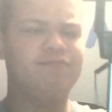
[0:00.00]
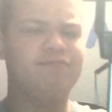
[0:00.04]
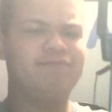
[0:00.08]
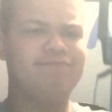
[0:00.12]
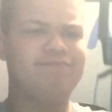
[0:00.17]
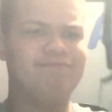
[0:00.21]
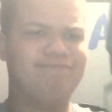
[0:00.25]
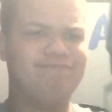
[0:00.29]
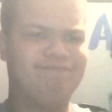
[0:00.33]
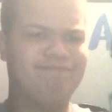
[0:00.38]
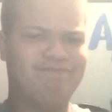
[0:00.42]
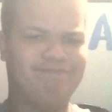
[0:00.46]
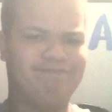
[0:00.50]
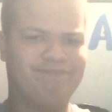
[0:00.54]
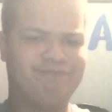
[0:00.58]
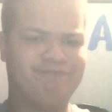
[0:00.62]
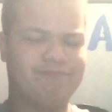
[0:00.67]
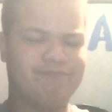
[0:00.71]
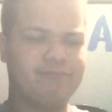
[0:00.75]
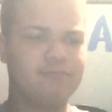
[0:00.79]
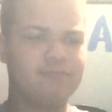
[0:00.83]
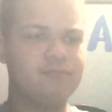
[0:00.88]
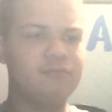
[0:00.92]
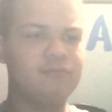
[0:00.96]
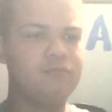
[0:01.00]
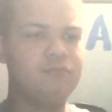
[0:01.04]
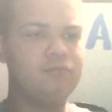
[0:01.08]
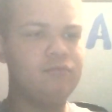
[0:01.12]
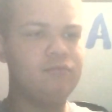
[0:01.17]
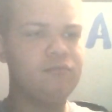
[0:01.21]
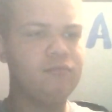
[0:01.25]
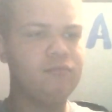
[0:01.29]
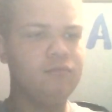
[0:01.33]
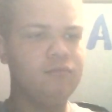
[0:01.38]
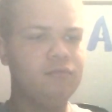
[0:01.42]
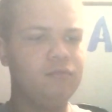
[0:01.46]

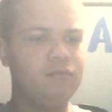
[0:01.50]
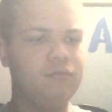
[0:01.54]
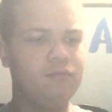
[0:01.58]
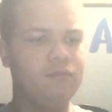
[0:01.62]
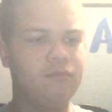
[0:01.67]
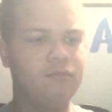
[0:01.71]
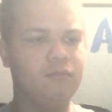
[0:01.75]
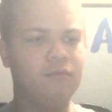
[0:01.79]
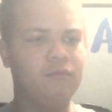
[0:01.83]
Nobody speaks.